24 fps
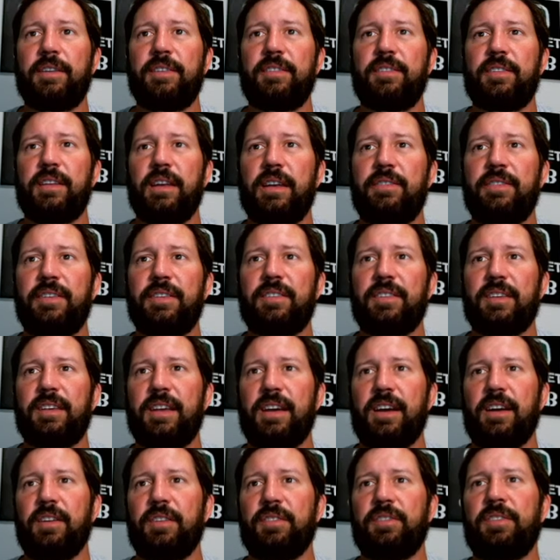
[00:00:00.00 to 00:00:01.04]
savings
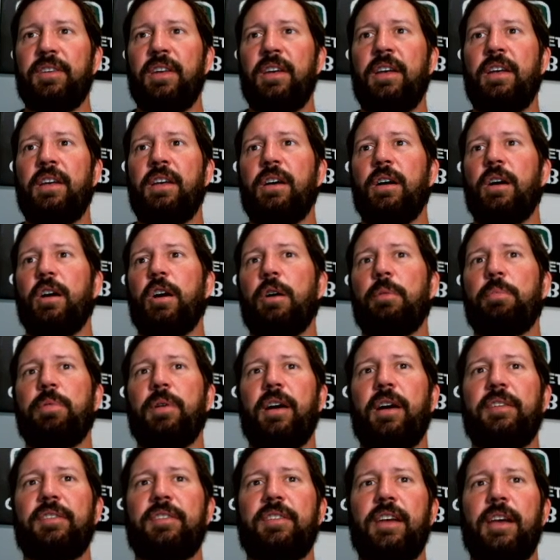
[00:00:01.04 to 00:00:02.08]
accounts. All
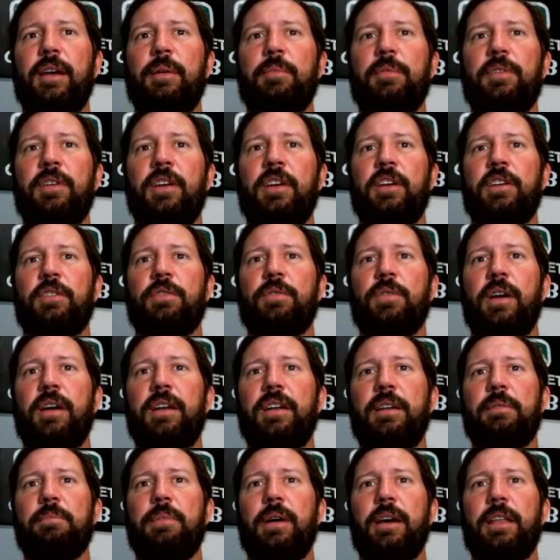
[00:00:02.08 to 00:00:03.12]
prize games
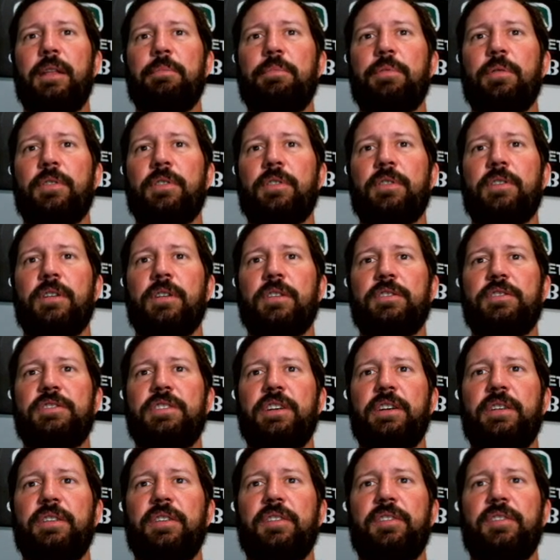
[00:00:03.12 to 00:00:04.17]
created by the protocol
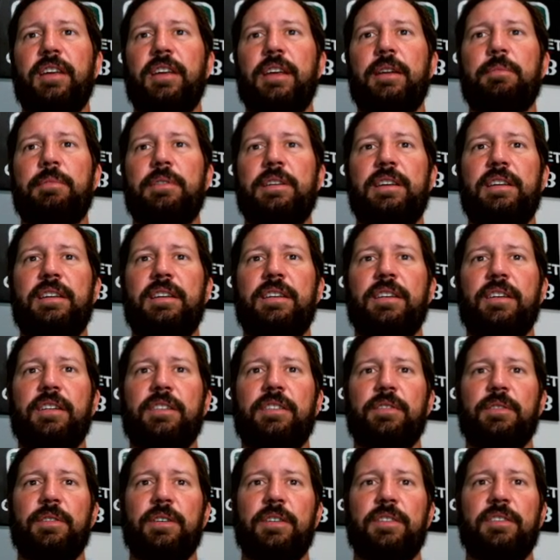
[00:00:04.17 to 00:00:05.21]
share the same key
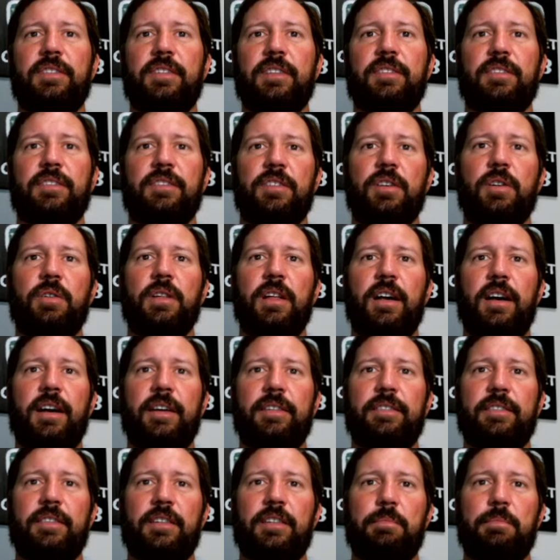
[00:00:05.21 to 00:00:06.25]
characteristics: no
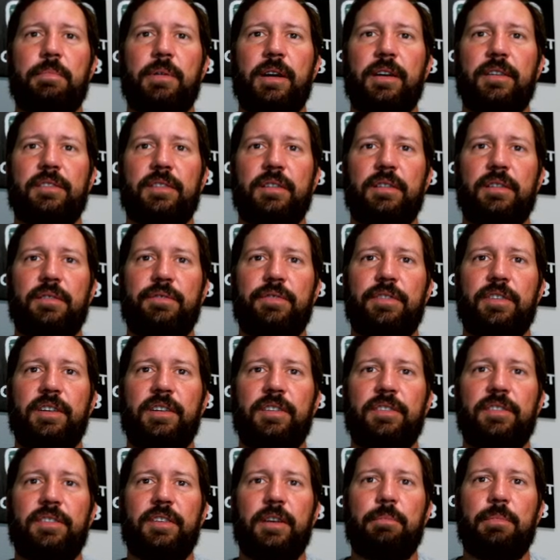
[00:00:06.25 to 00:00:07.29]
loss of deposited
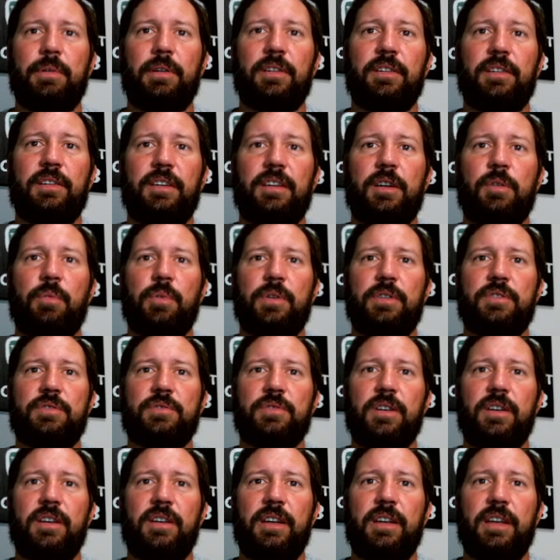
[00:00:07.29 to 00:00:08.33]
funds, ability to
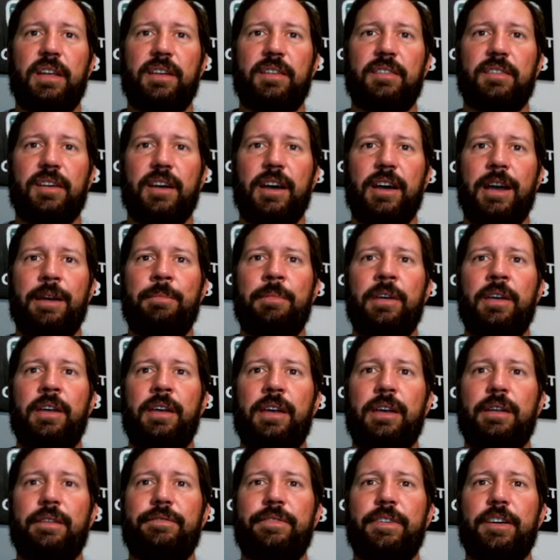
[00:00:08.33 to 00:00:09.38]
withdraw at any time,
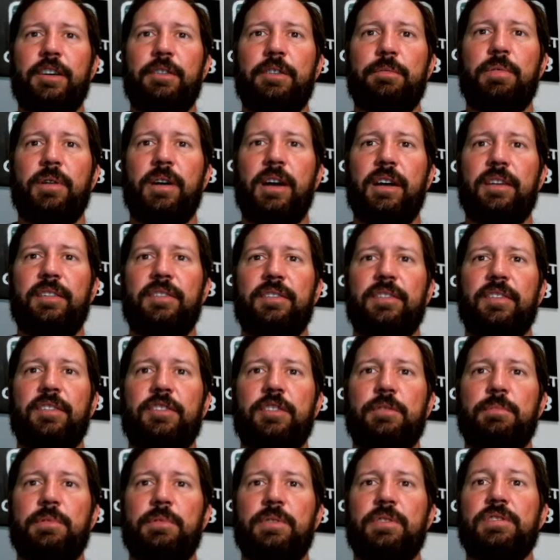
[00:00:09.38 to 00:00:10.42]
and fair prize
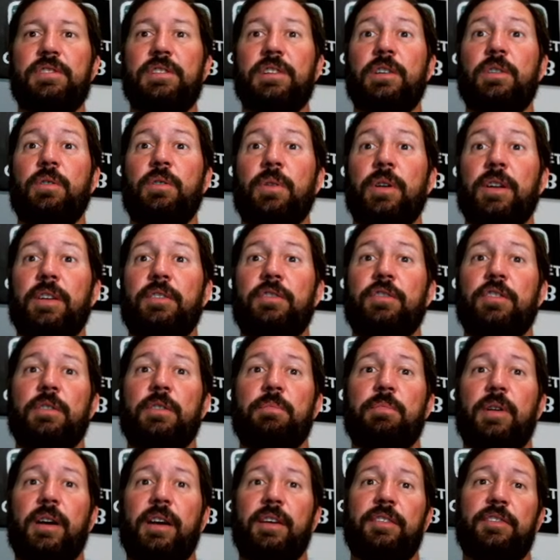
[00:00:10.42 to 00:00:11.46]
distribution according to a
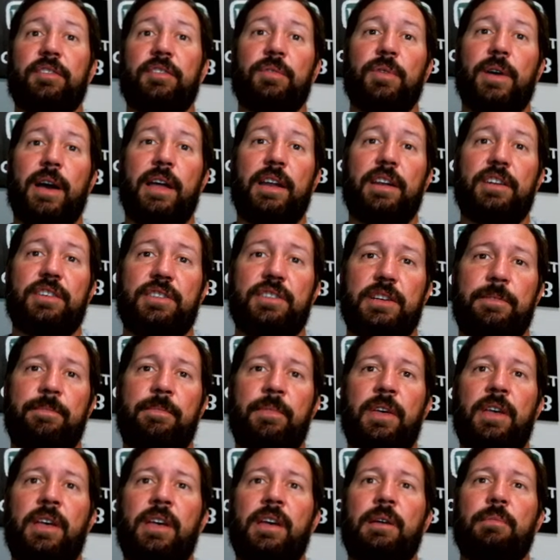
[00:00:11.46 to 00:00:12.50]
prize strategy.
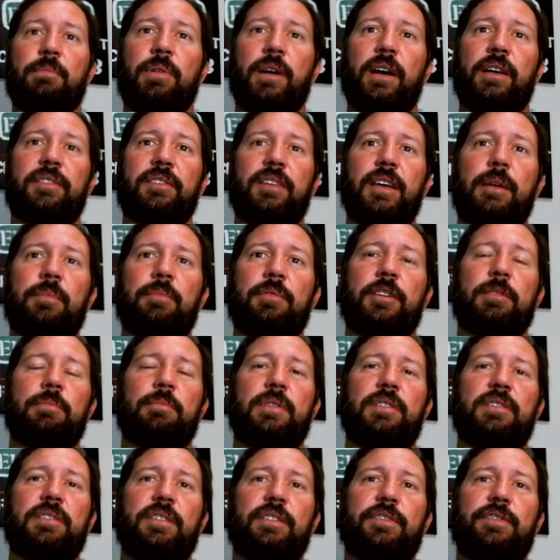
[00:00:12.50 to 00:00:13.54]
Prize games can
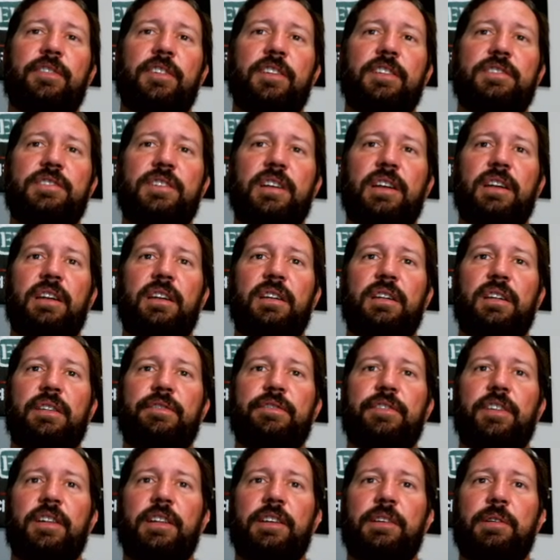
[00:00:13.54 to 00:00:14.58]
be differentiated in the
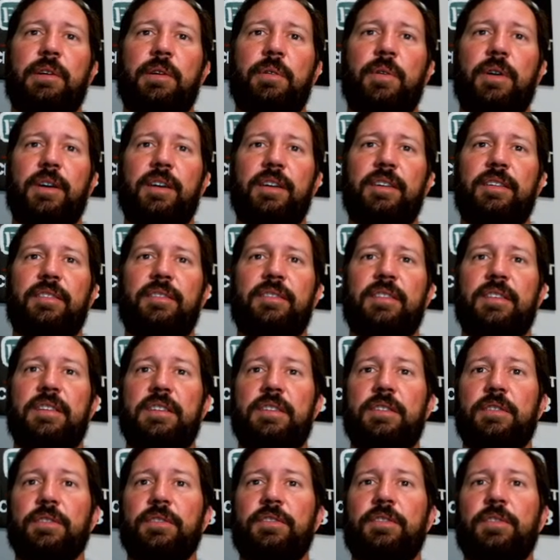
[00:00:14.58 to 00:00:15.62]
following ways: the
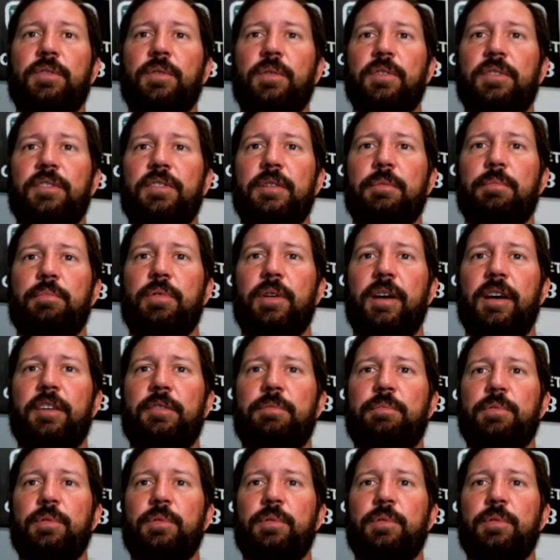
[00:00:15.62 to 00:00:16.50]
yield source and the prize